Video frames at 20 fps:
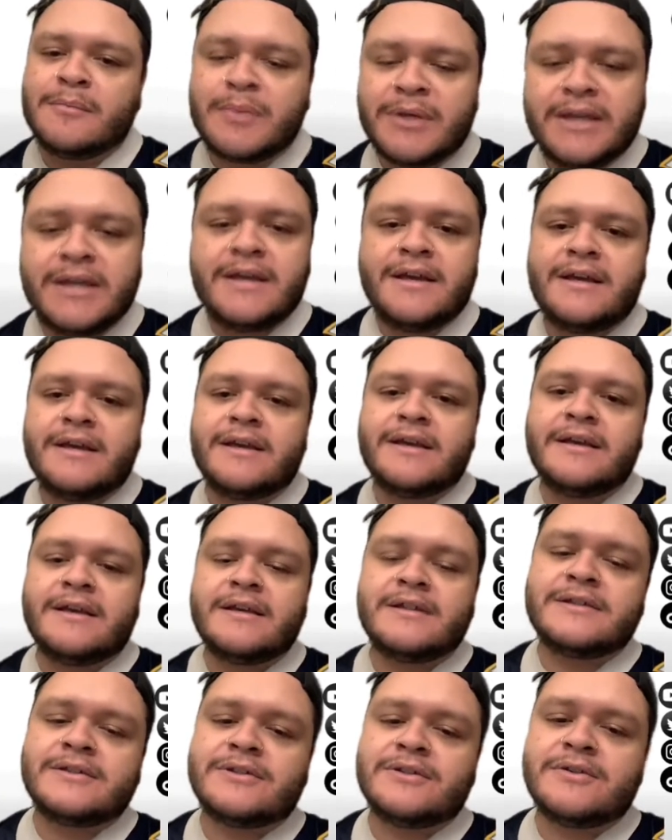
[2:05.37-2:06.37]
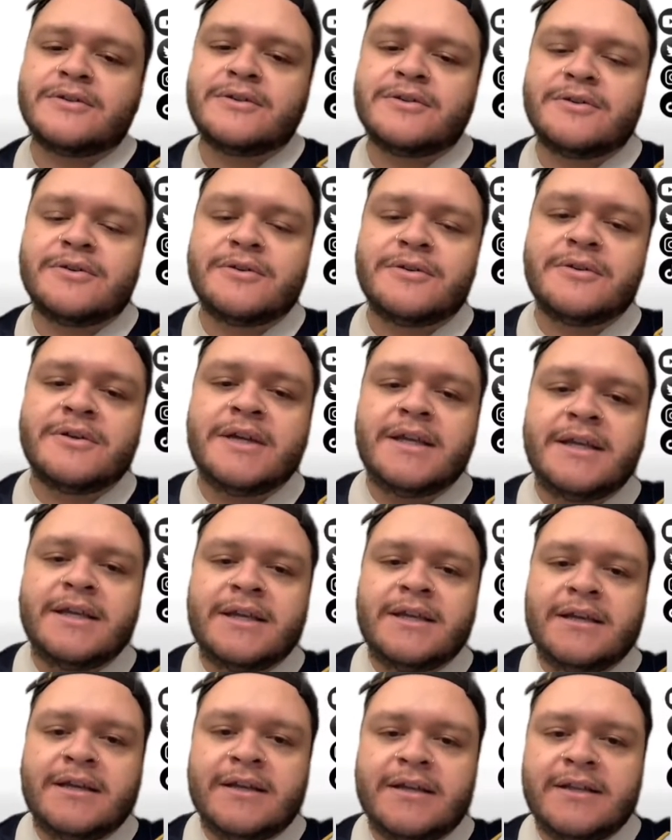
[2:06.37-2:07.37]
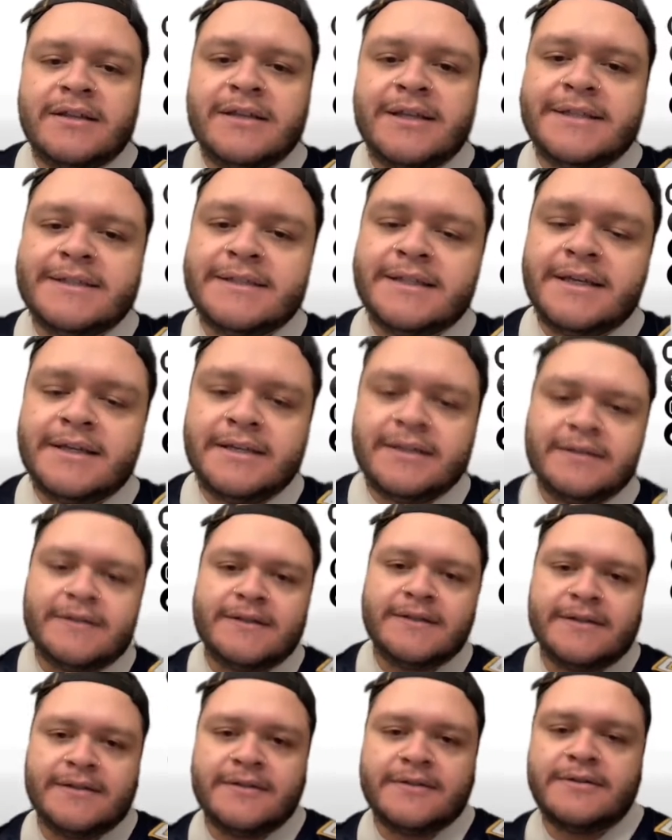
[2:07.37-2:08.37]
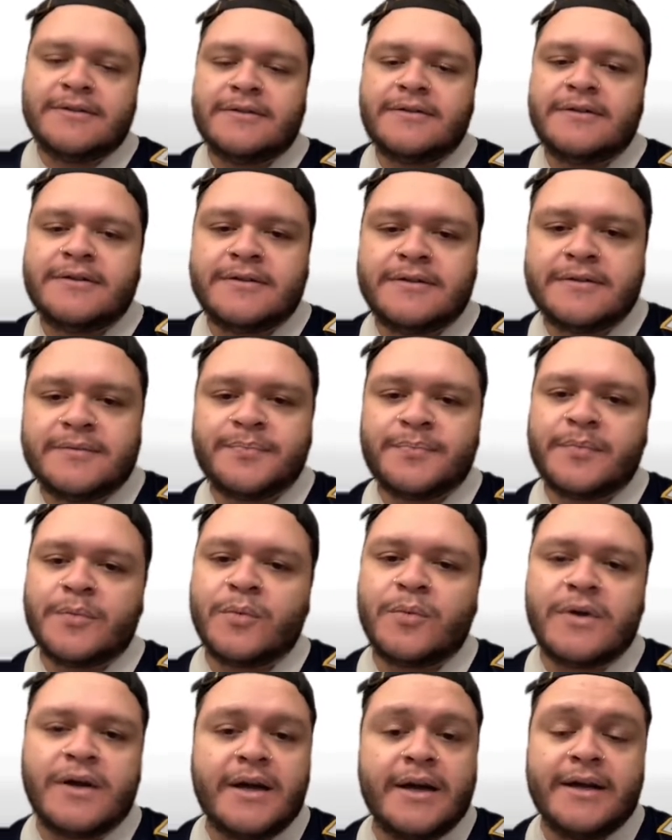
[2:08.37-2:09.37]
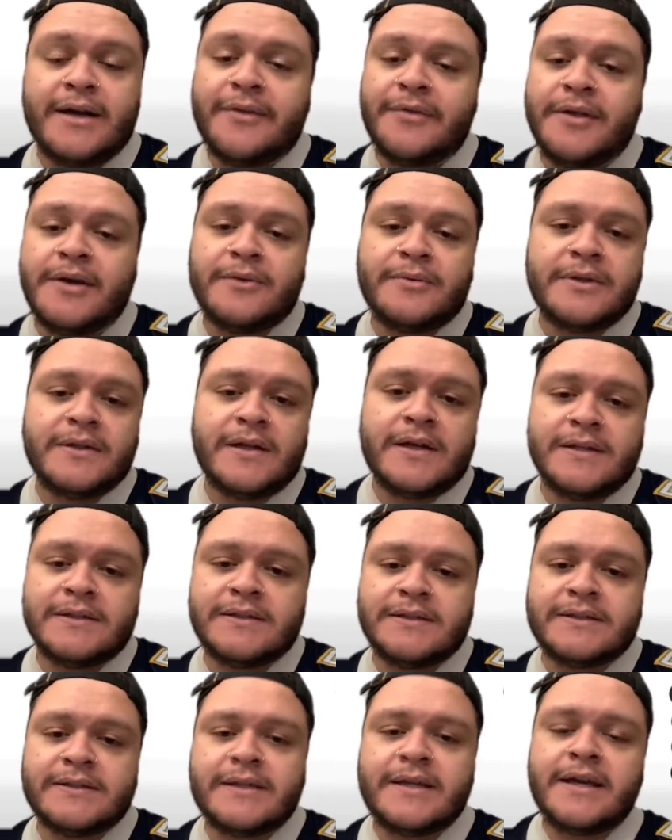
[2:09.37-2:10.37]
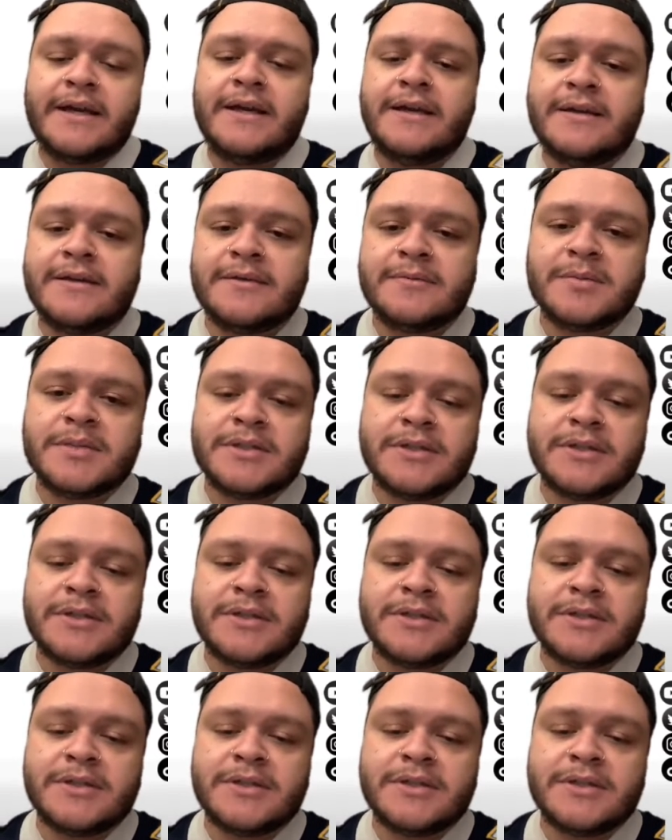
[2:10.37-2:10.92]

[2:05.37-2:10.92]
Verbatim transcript: But, yeah, so let's get into why I think we lost this game.